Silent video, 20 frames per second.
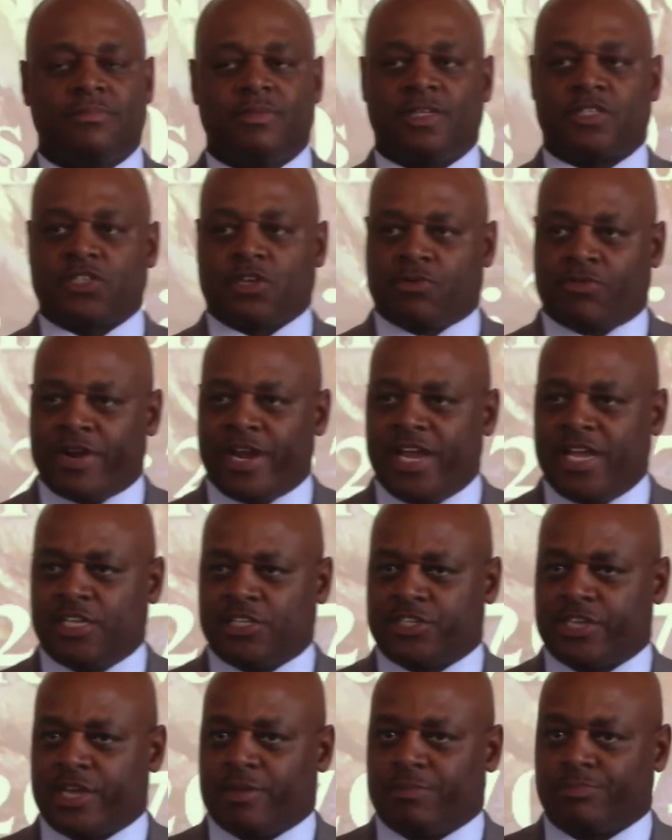It's a
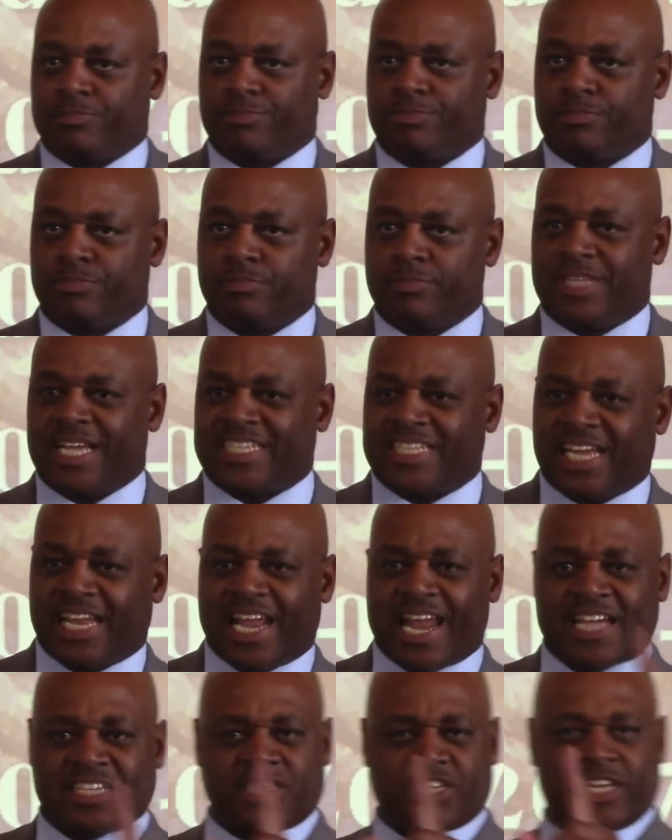reason. There's a
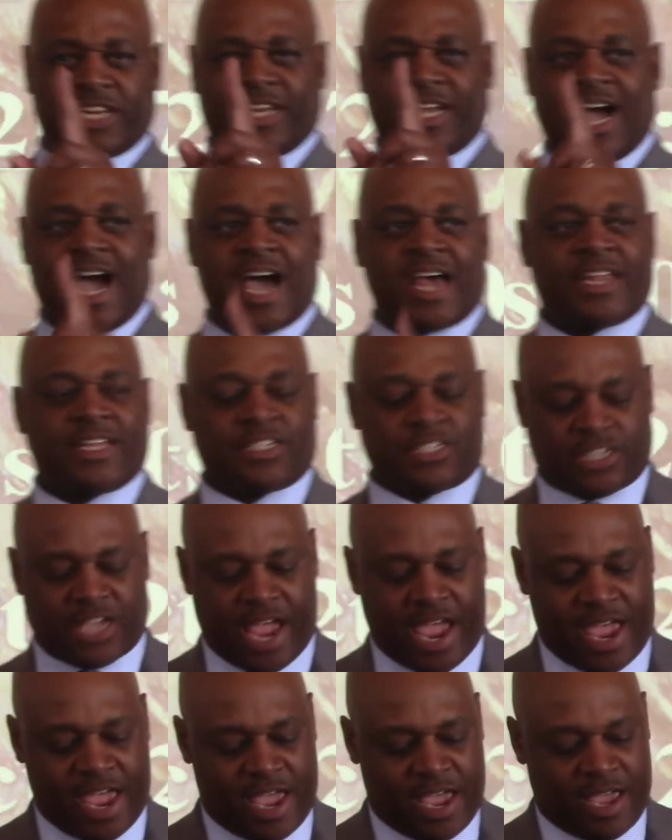lesson God is
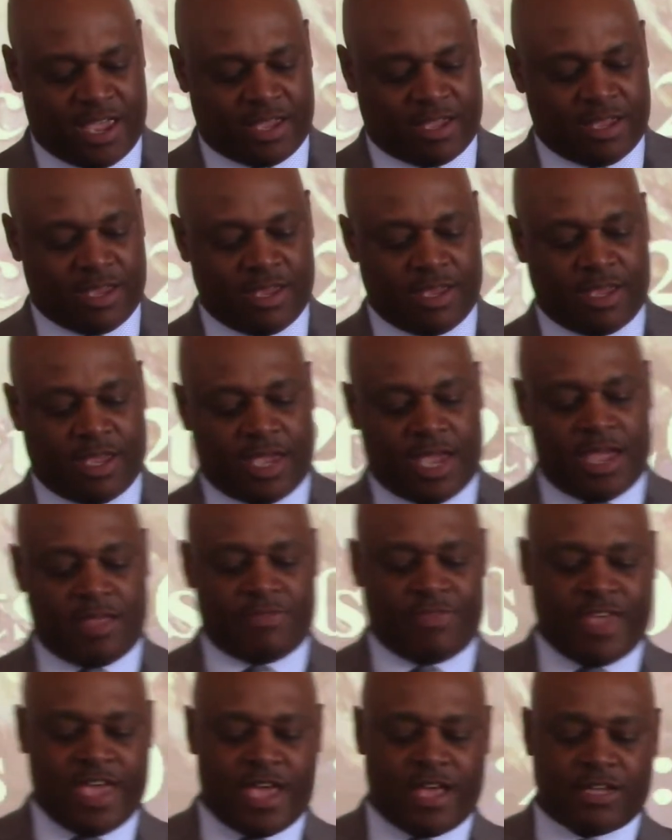saying
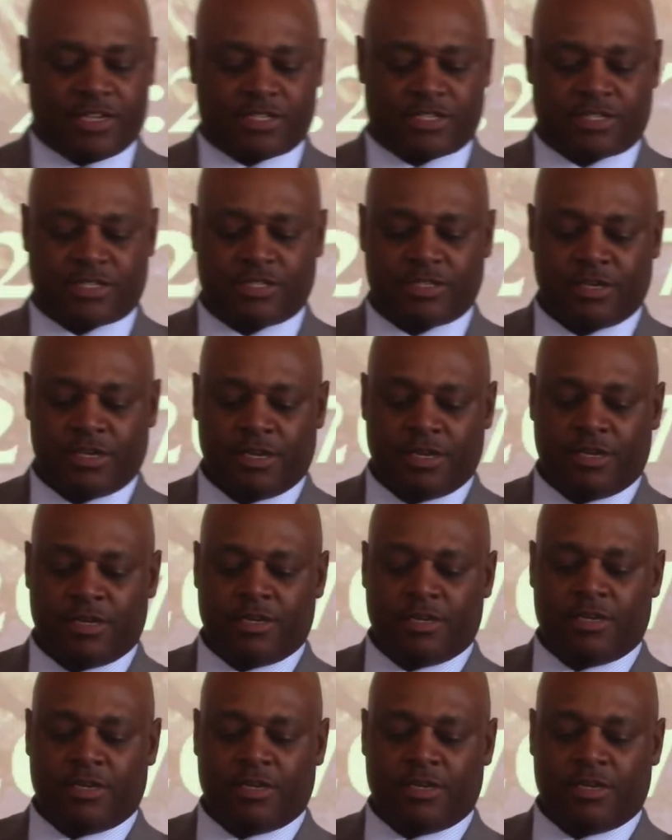in this.